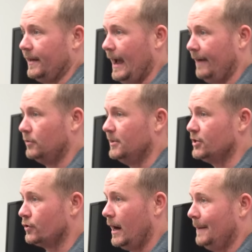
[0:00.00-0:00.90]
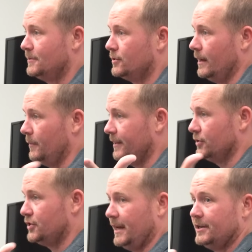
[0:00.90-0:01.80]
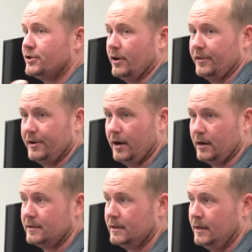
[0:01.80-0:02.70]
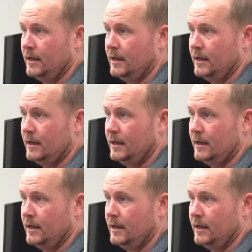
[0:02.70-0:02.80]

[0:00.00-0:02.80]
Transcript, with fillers: They have to be strapped so that way there's tension on the duct.